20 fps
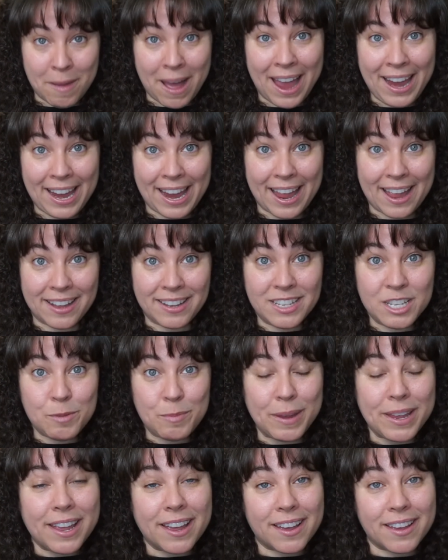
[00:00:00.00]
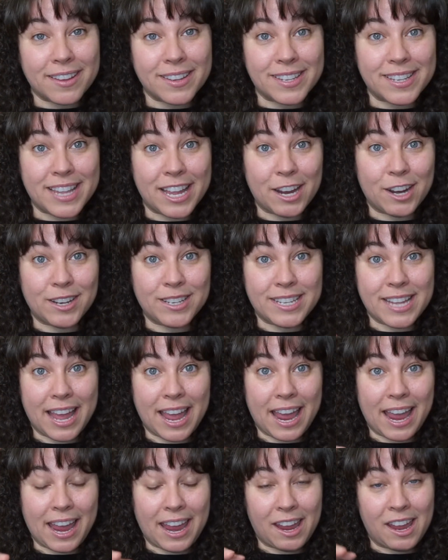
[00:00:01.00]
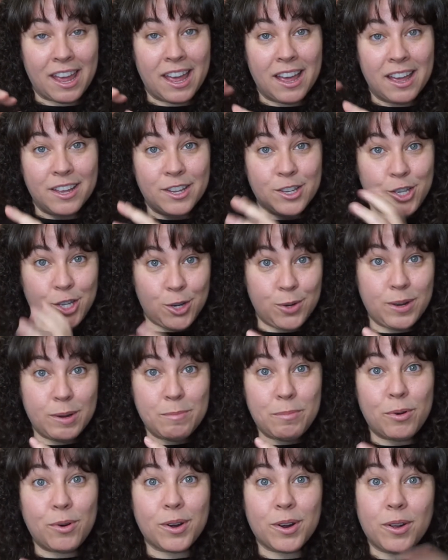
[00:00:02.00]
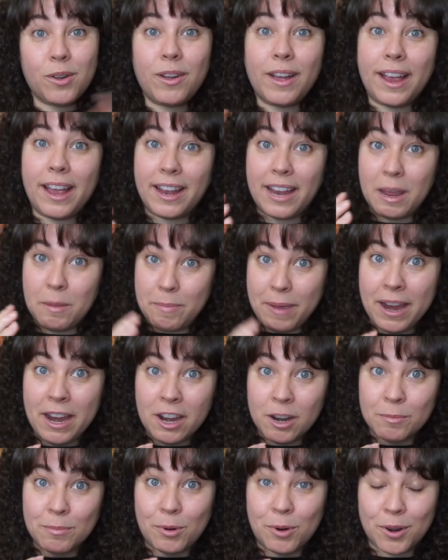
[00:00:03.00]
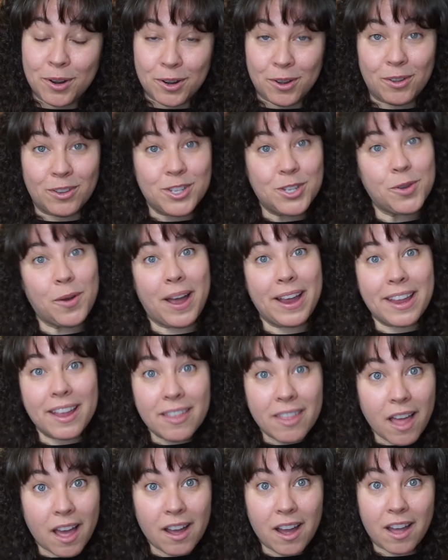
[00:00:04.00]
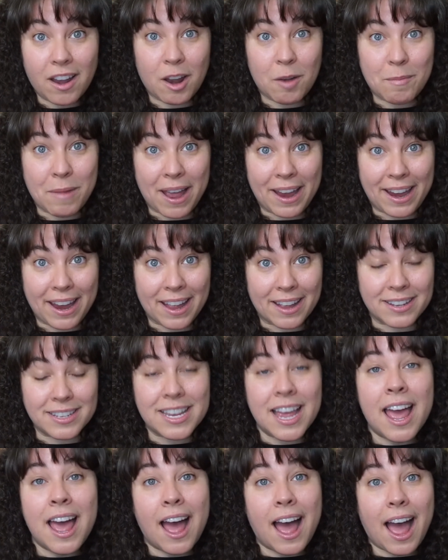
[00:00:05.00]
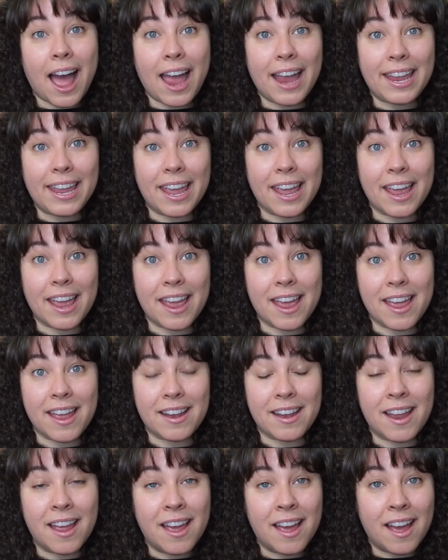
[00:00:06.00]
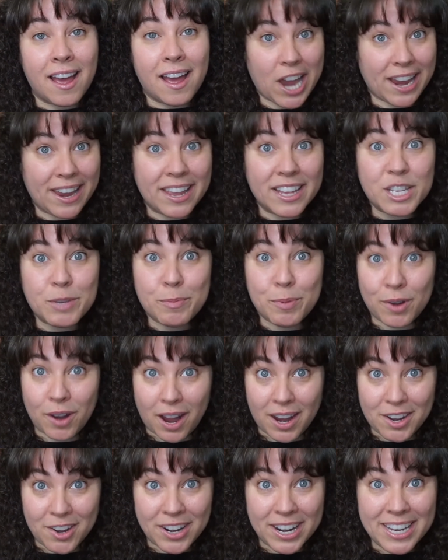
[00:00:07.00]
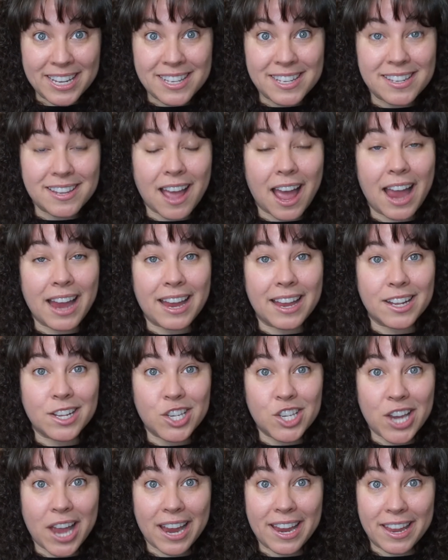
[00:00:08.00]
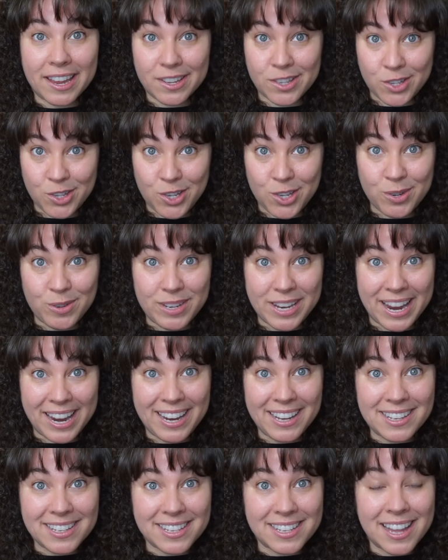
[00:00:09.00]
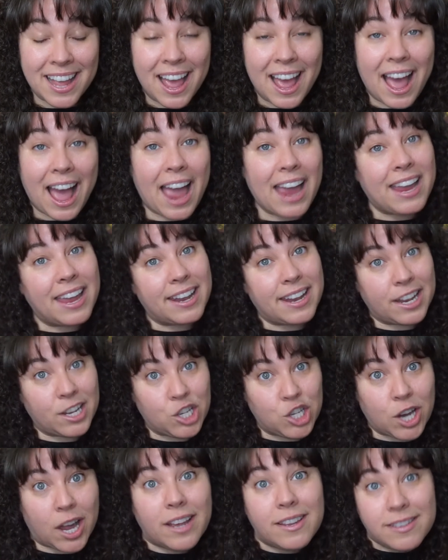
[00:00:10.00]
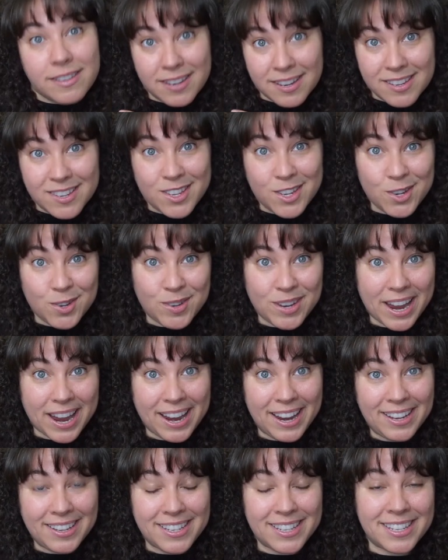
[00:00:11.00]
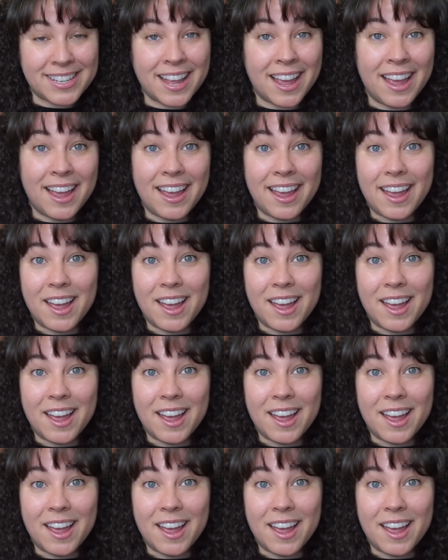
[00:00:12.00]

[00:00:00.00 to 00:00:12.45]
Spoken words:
my end because there's a student portal and a parent portal, so I can log on my end. I can check his progress, I can check his due dates, I can adjust his due dates,